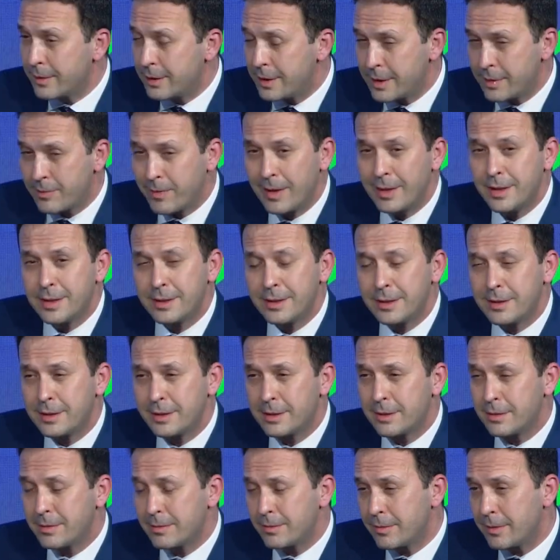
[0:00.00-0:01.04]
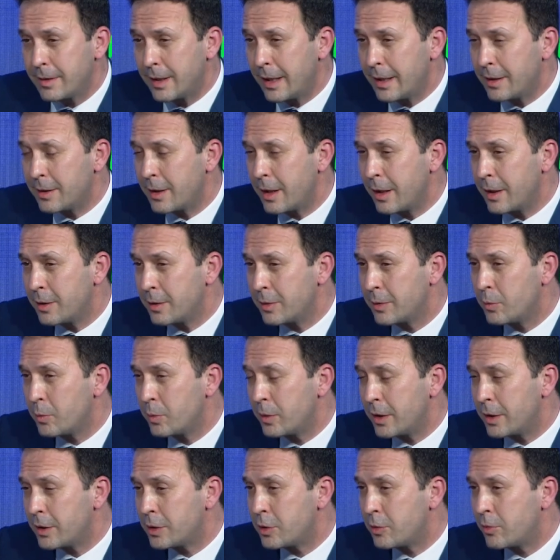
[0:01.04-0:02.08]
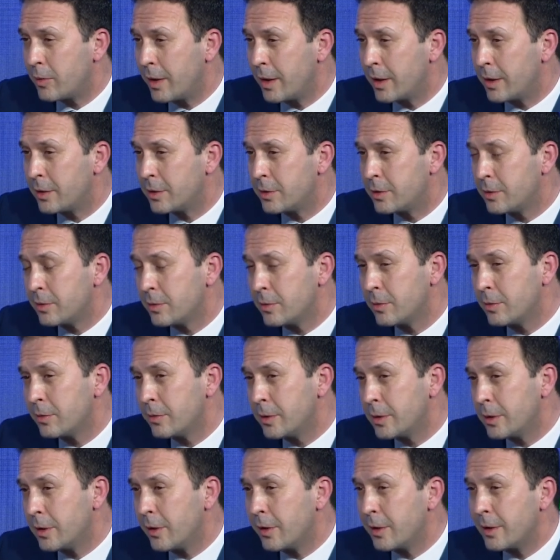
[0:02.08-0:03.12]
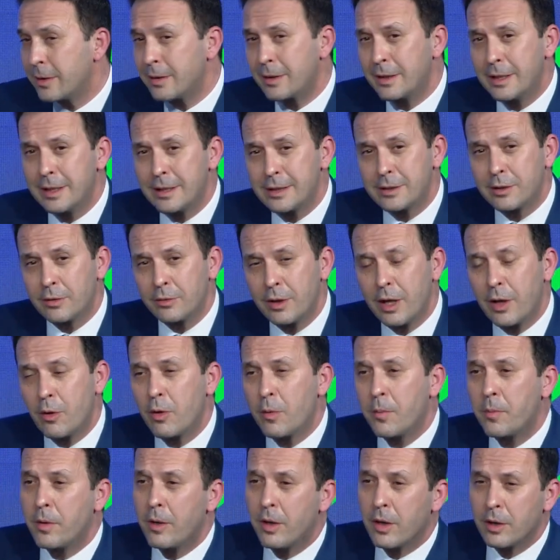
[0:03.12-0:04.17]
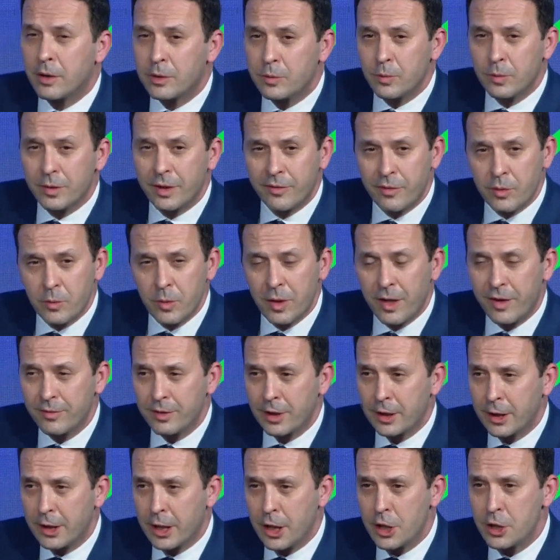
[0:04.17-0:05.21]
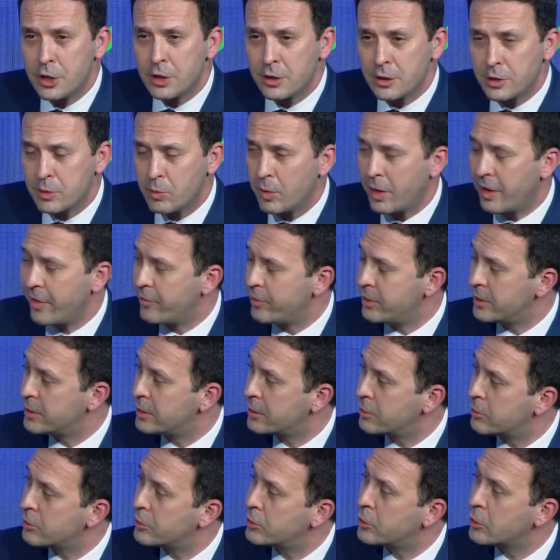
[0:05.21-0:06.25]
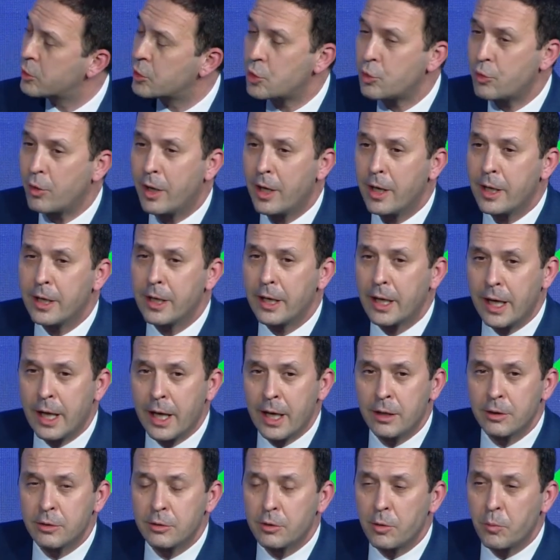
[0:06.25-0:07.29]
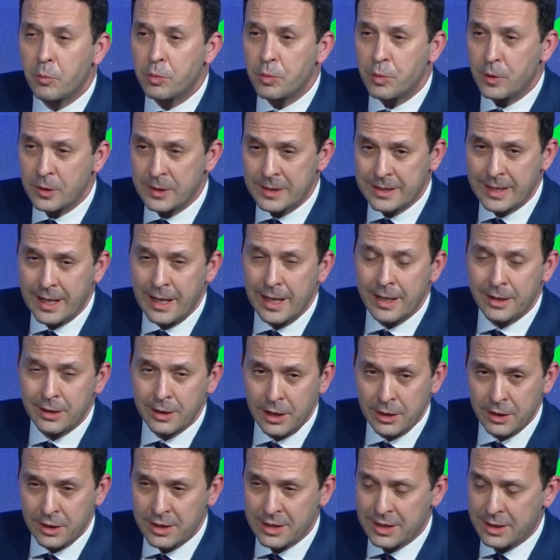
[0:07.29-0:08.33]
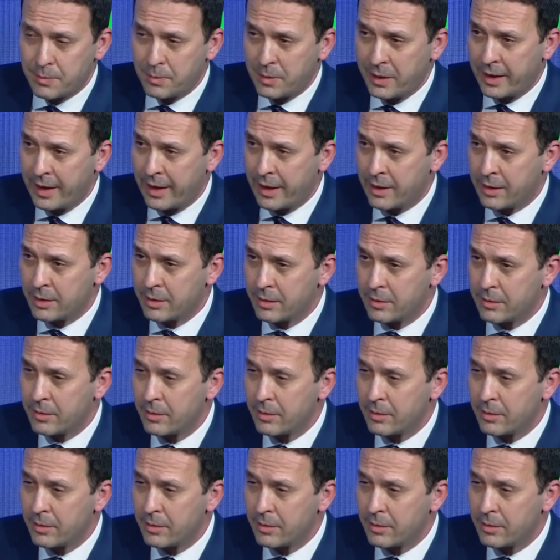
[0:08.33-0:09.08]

The Israelis, and, and we're trying to, you know, at least on our part, whenever we have delegations, we have visitors, to try and present and explain